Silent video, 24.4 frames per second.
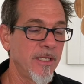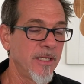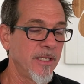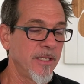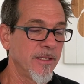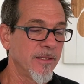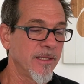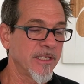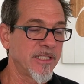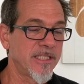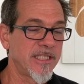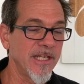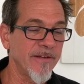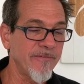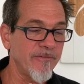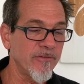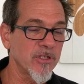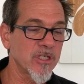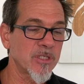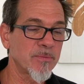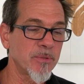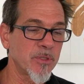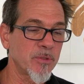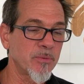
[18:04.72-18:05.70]
The
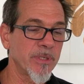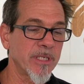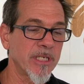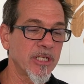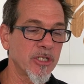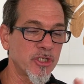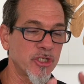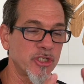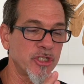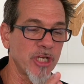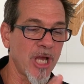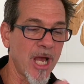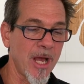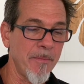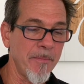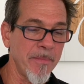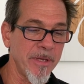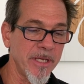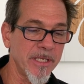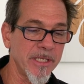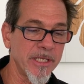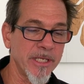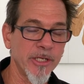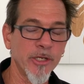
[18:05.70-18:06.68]
difference between a
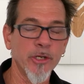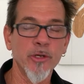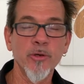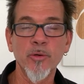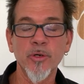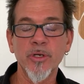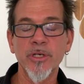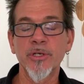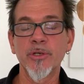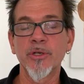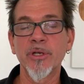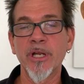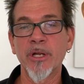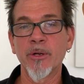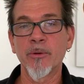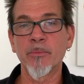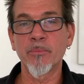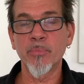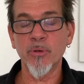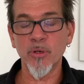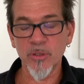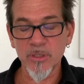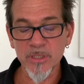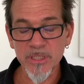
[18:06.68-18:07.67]
shaman and an
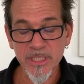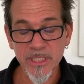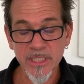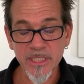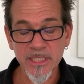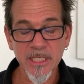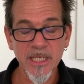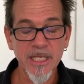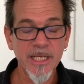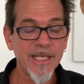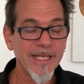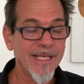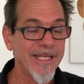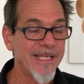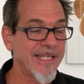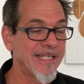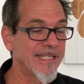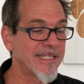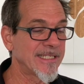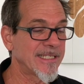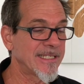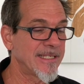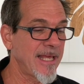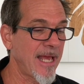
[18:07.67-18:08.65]
ordinary person
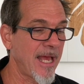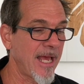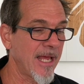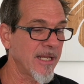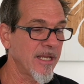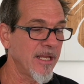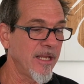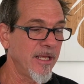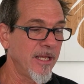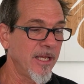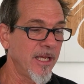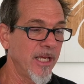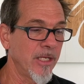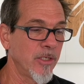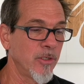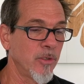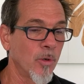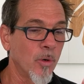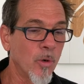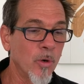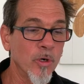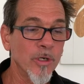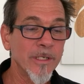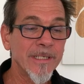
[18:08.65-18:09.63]
is that an
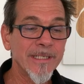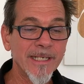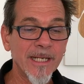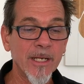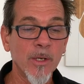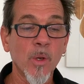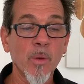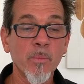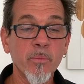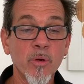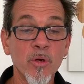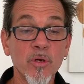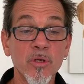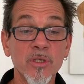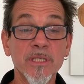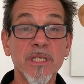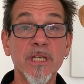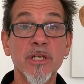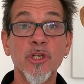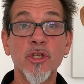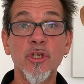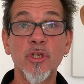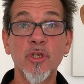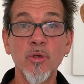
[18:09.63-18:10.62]
ordinary
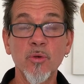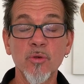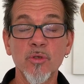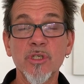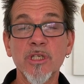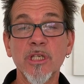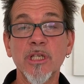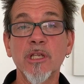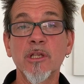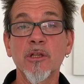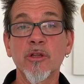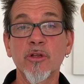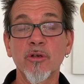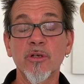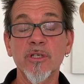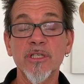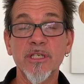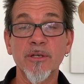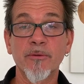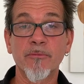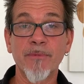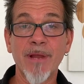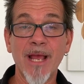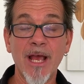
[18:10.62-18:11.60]
person usually
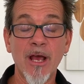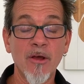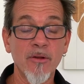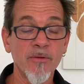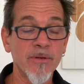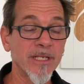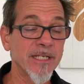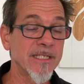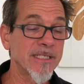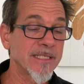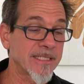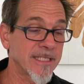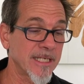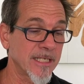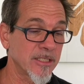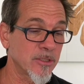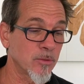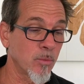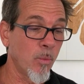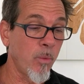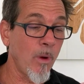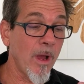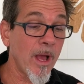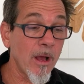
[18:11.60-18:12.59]
looks around and says,
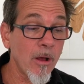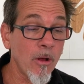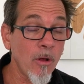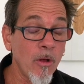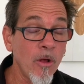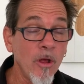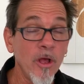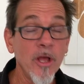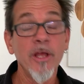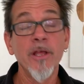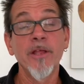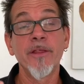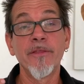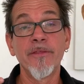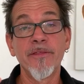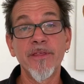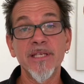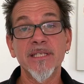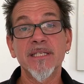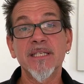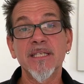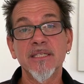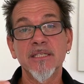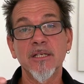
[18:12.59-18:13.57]
well,
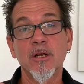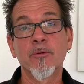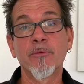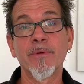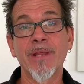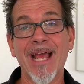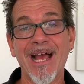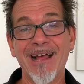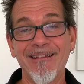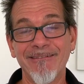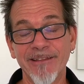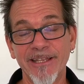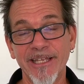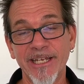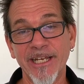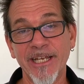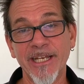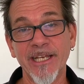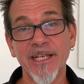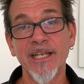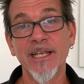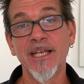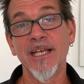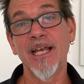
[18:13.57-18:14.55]
this is our
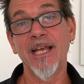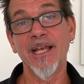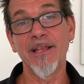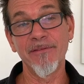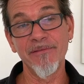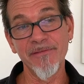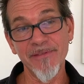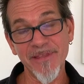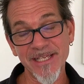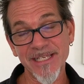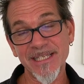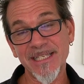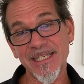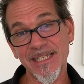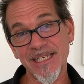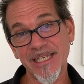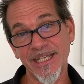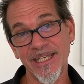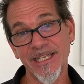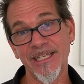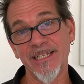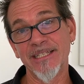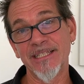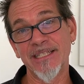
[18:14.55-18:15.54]
reality and
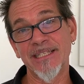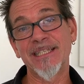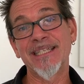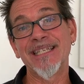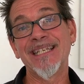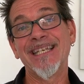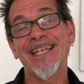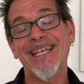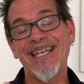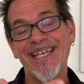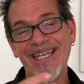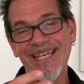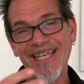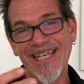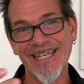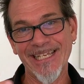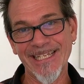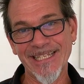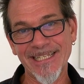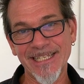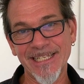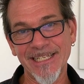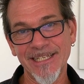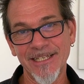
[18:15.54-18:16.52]
this is
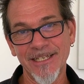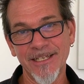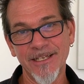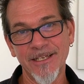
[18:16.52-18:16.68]
it.